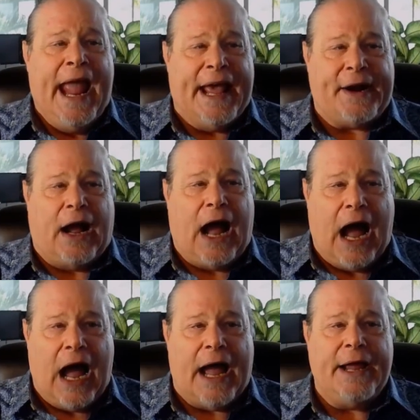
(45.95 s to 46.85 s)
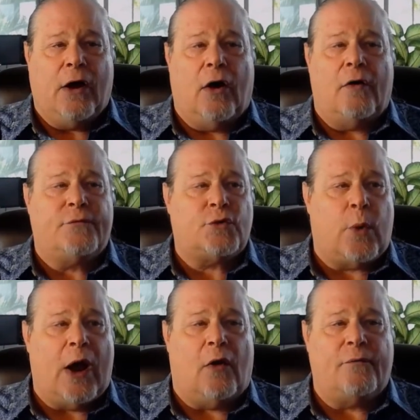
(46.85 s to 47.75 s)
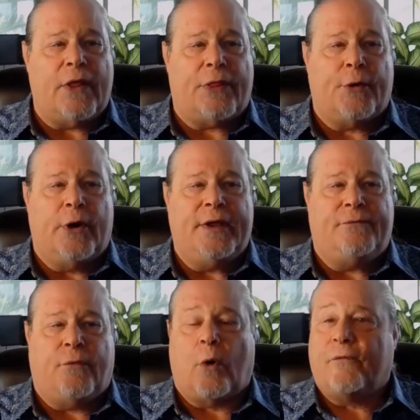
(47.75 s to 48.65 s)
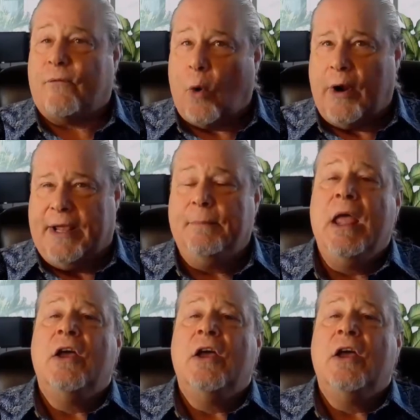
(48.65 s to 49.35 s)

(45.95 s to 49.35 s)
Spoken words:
and a high of $12.3440.